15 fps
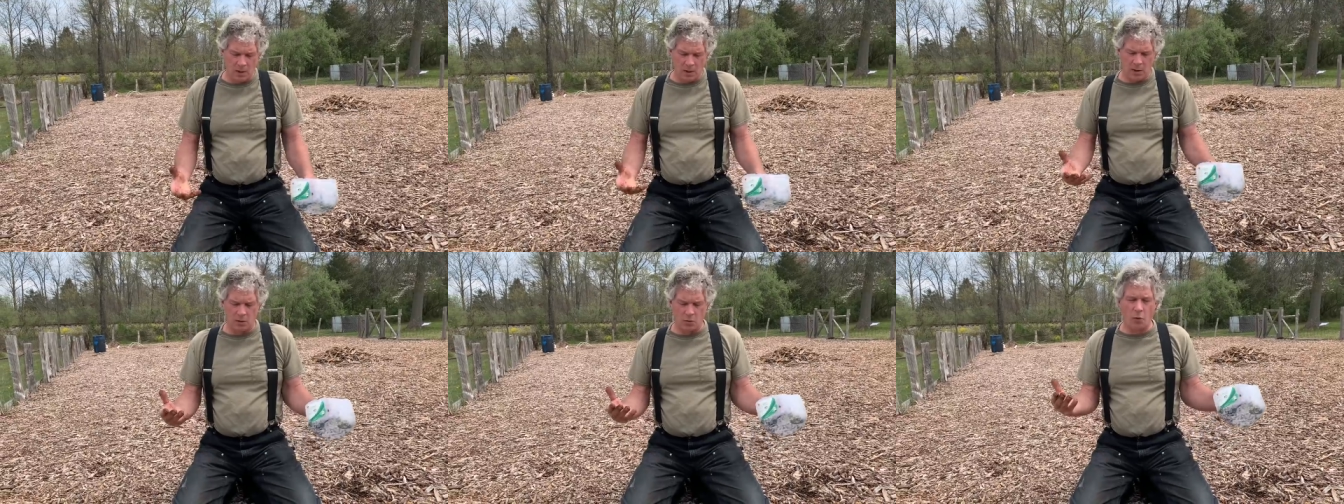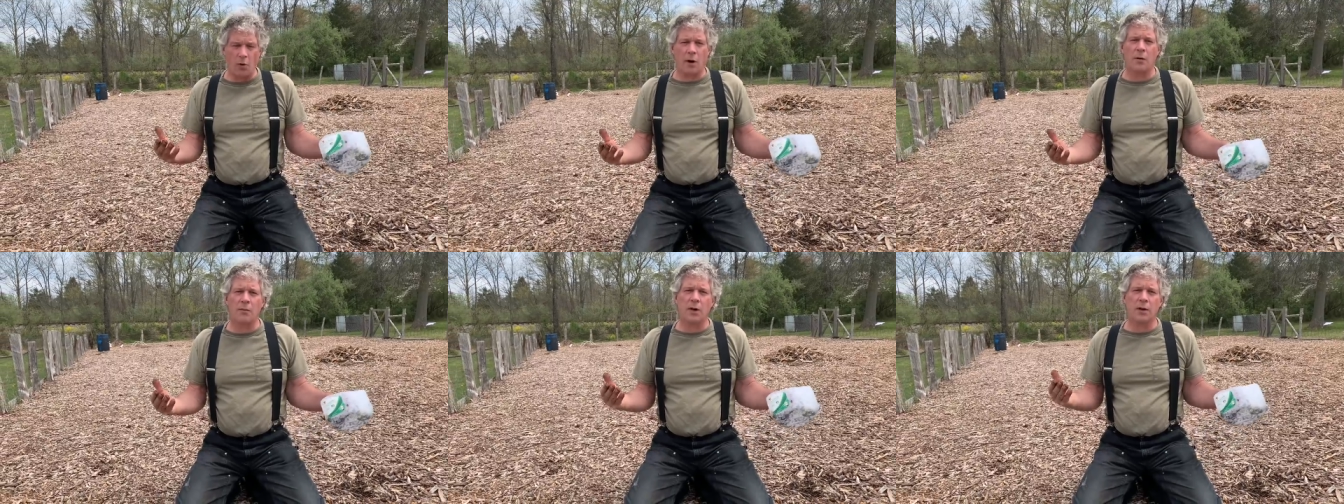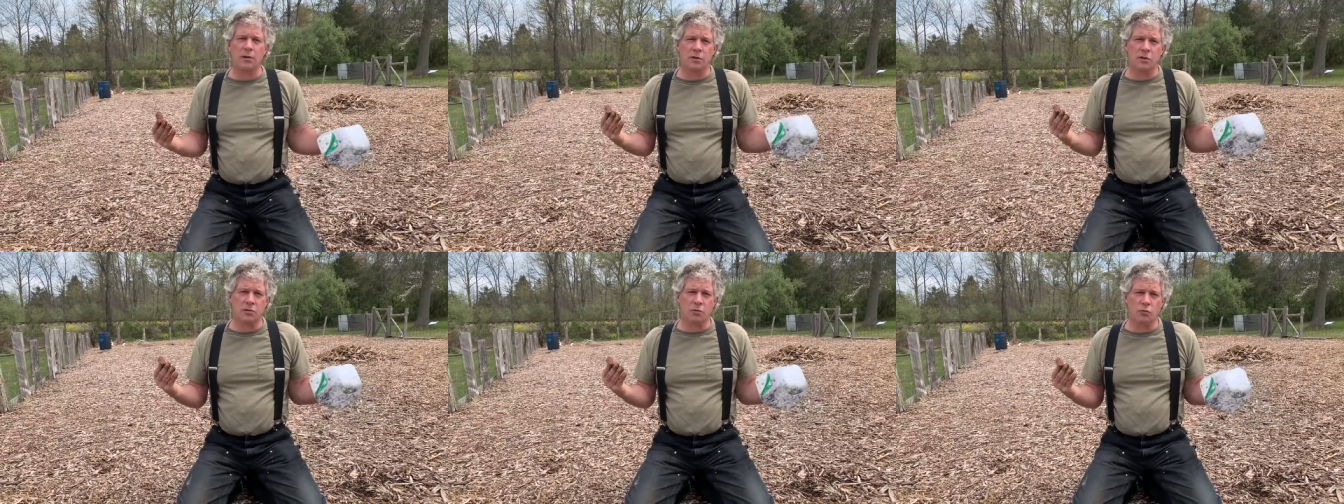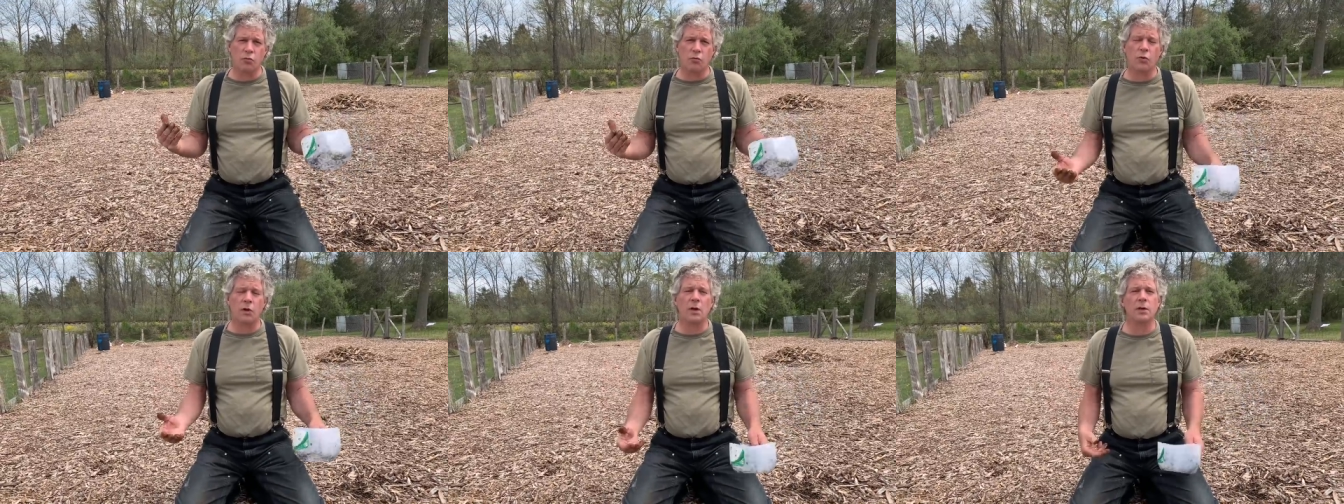And the watermelons just
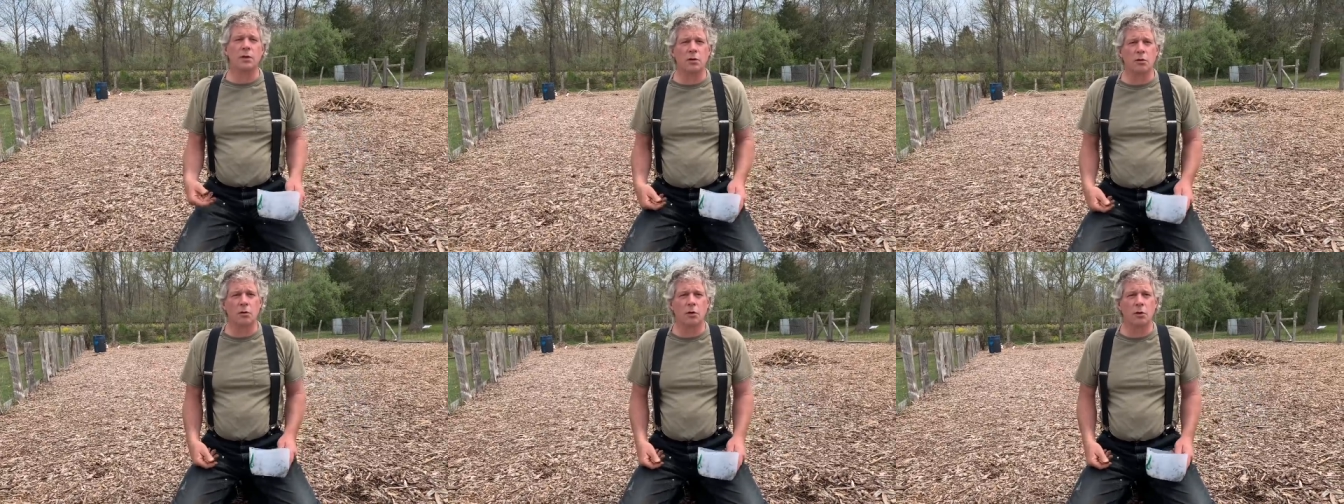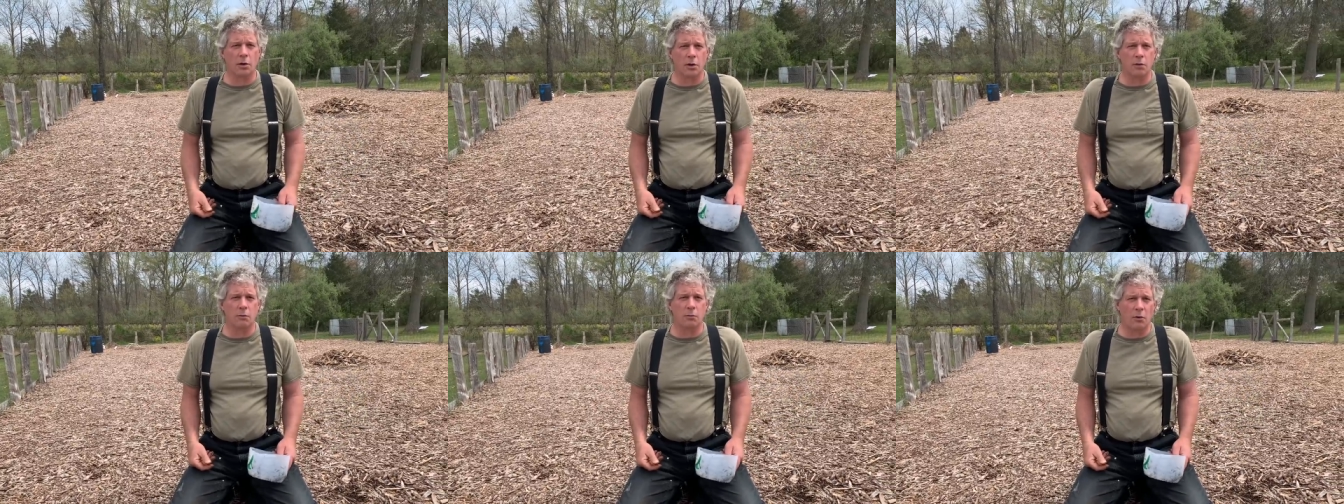really do good